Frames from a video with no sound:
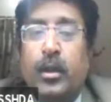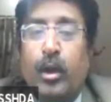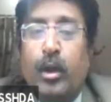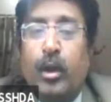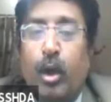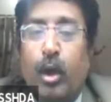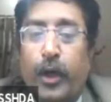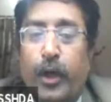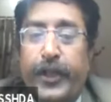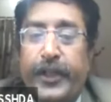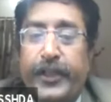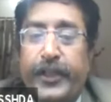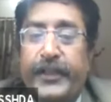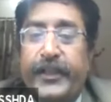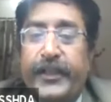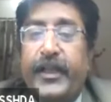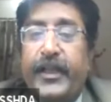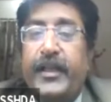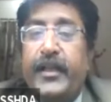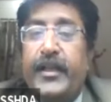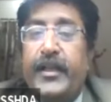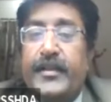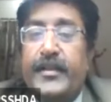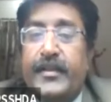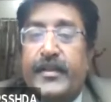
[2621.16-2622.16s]

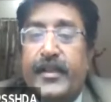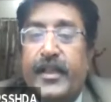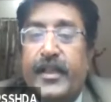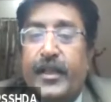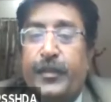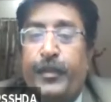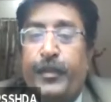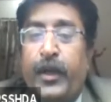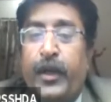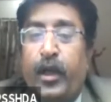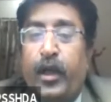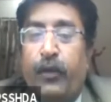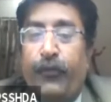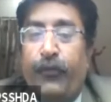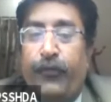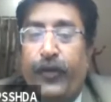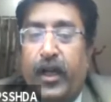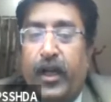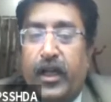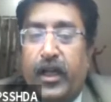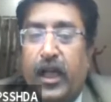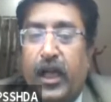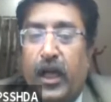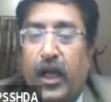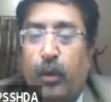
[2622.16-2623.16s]
audited statement of
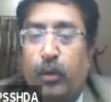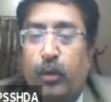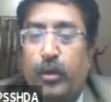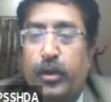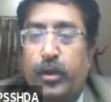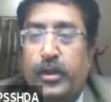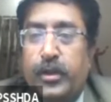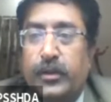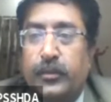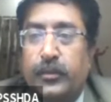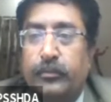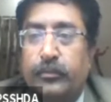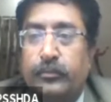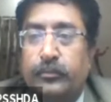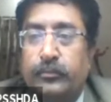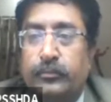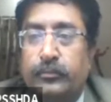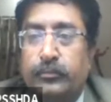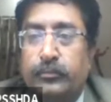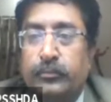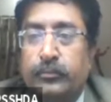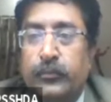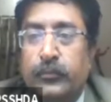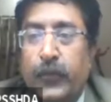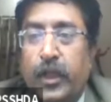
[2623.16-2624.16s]
account,
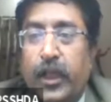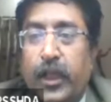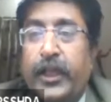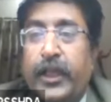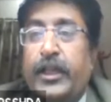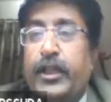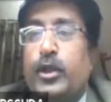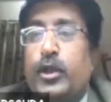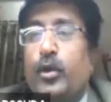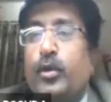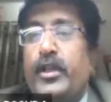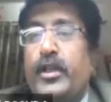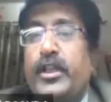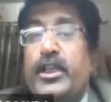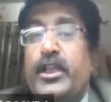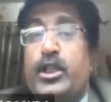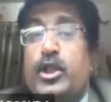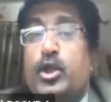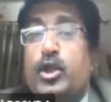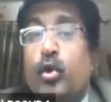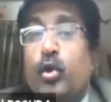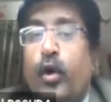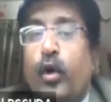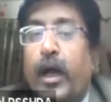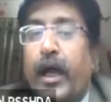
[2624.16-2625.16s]
and you need
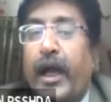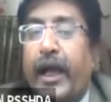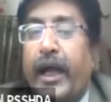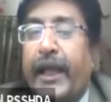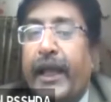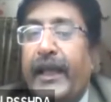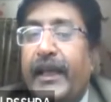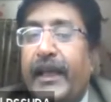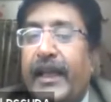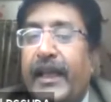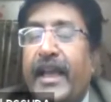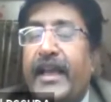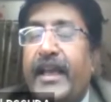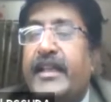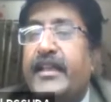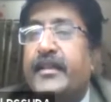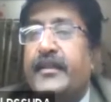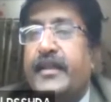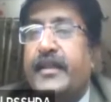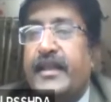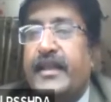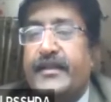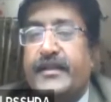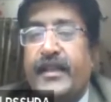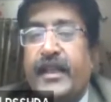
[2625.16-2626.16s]
to highlight
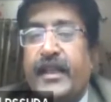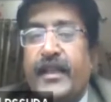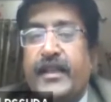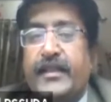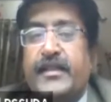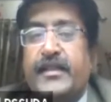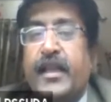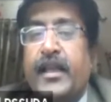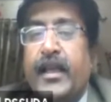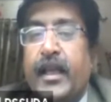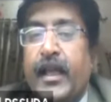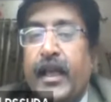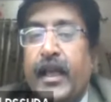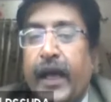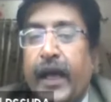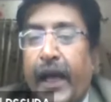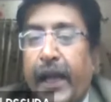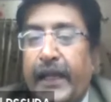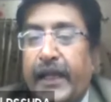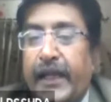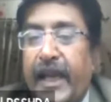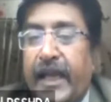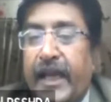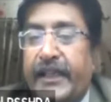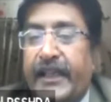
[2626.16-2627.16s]
these things,
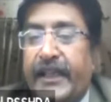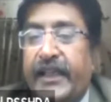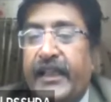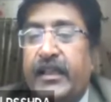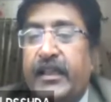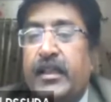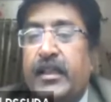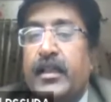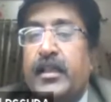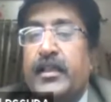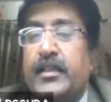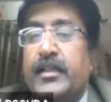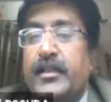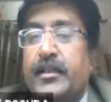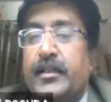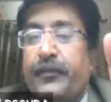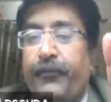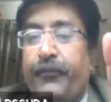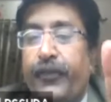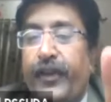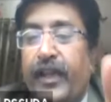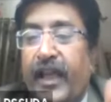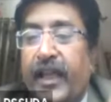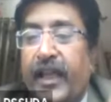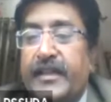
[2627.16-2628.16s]
highlighting the
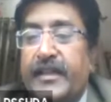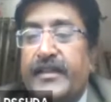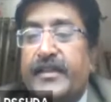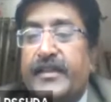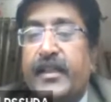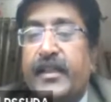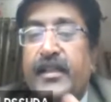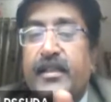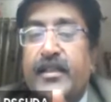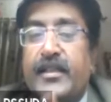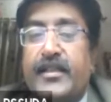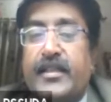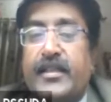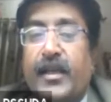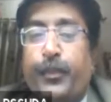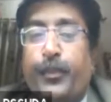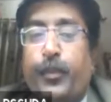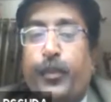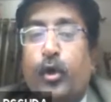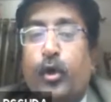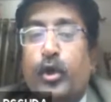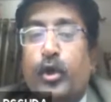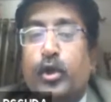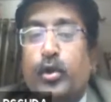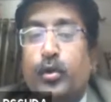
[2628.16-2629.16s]
financial
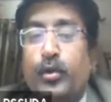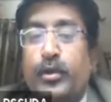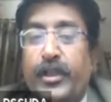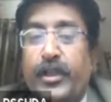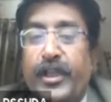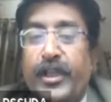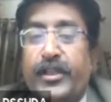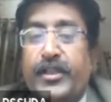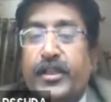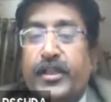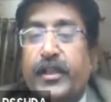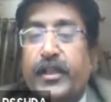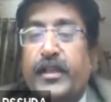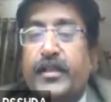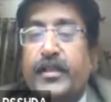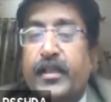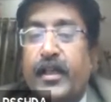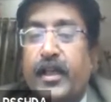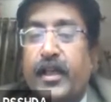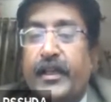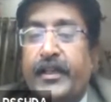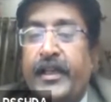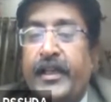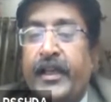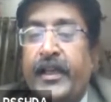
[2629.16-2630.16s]
support to teachers
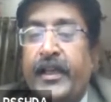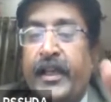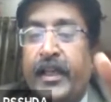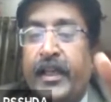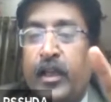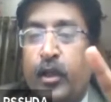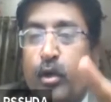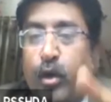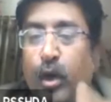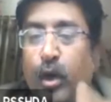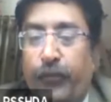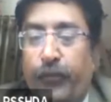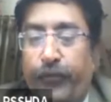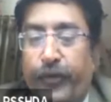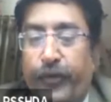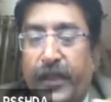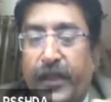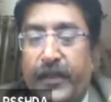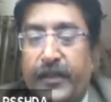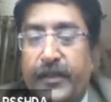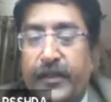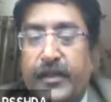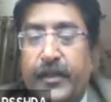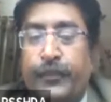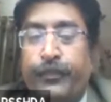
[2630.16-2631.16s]
attending
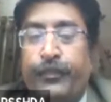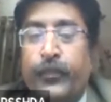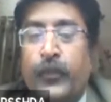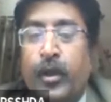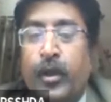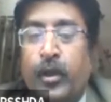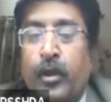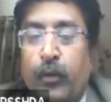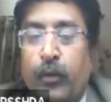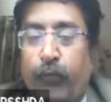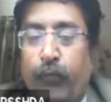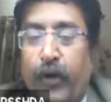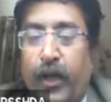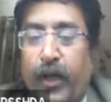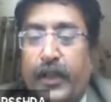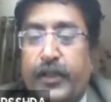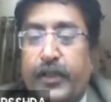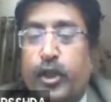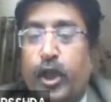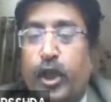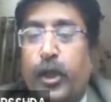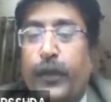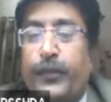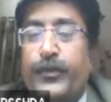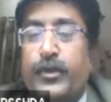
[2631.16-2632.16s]
conference,
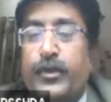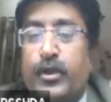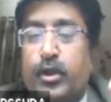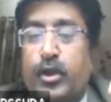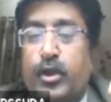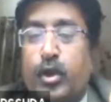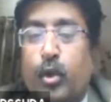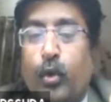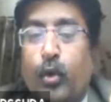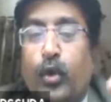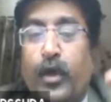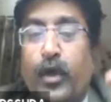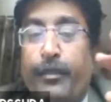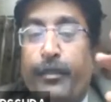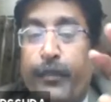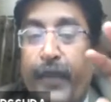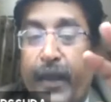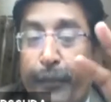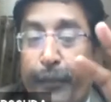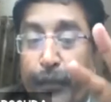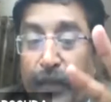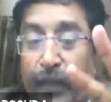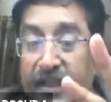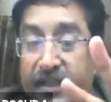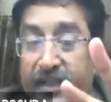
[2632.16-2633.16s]
workshops, toward
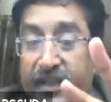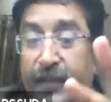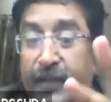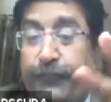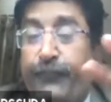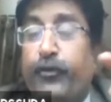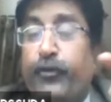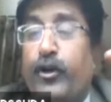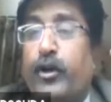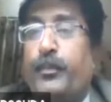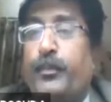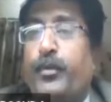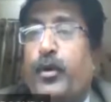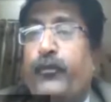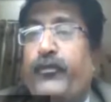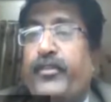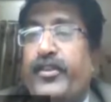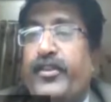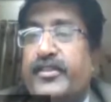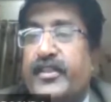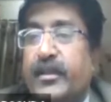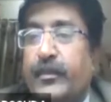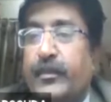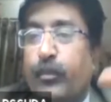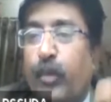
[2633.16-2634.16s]
membership for
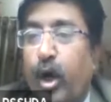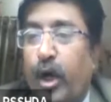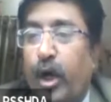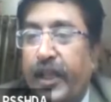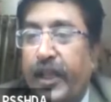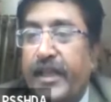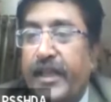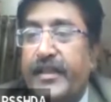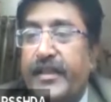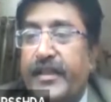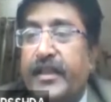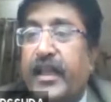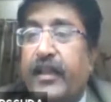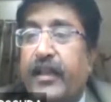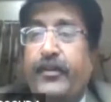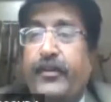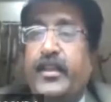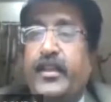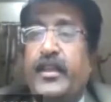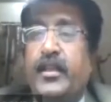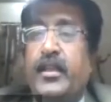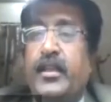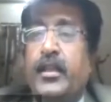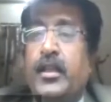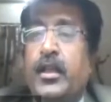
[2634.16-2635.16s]
professional bodies and
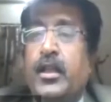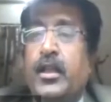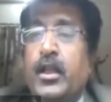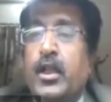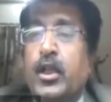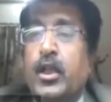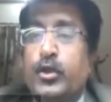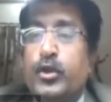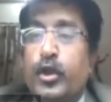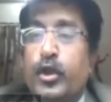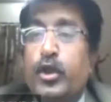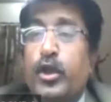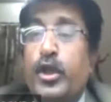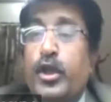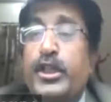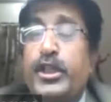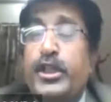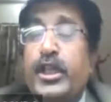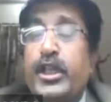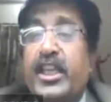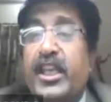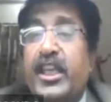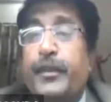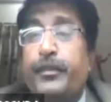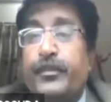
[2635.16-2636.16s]
everything. So you need to
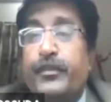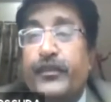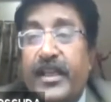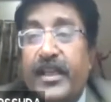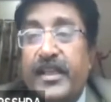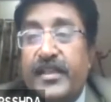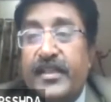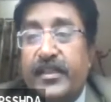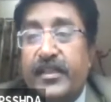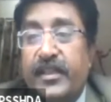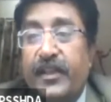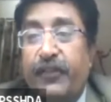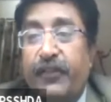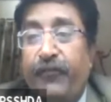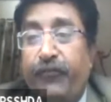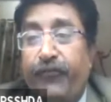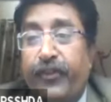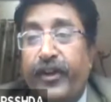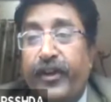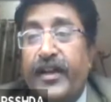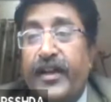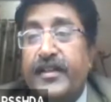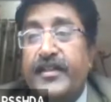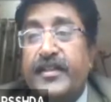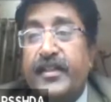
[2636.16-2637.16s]
keep these
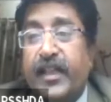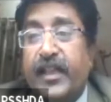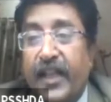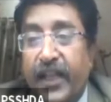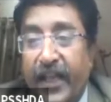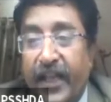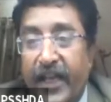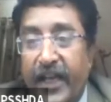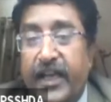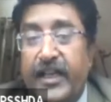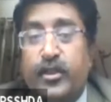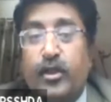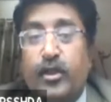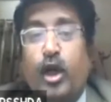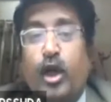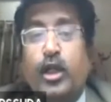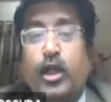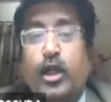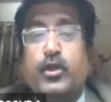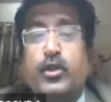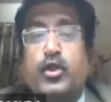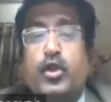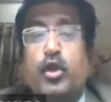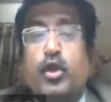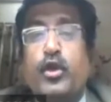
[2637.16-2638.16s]
different heads
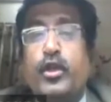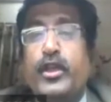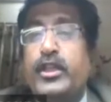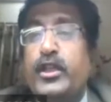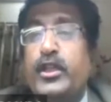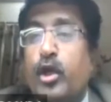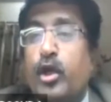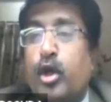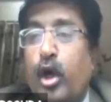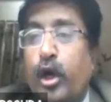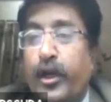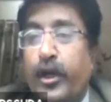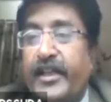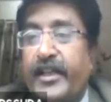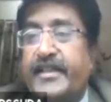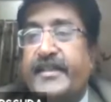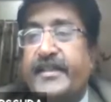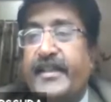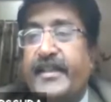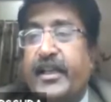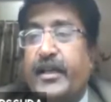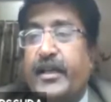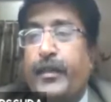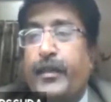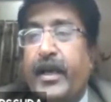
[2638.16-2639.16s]
also in your audit
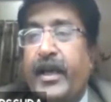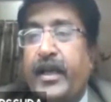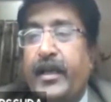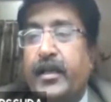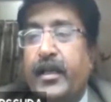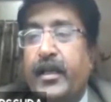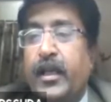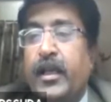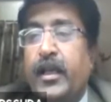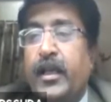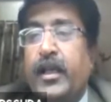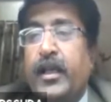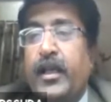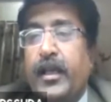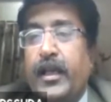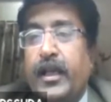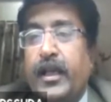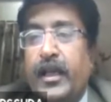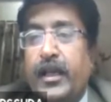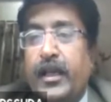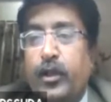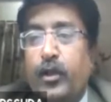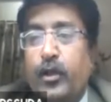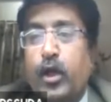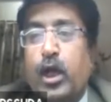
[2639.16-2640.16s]
statement,
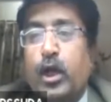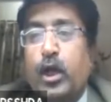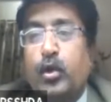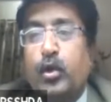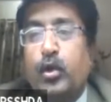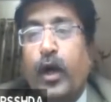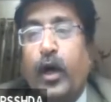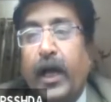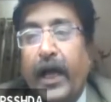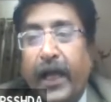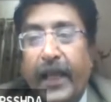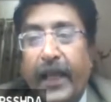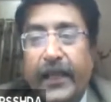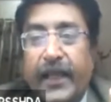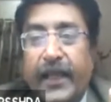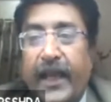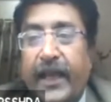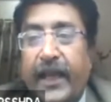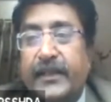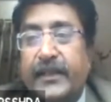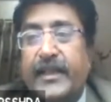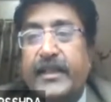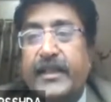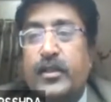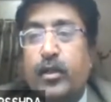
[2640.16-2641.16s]
and you have to
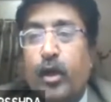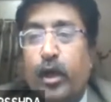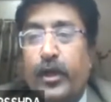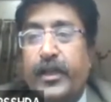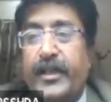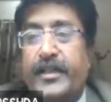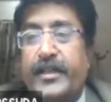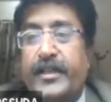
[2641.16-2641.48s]
highlight this audit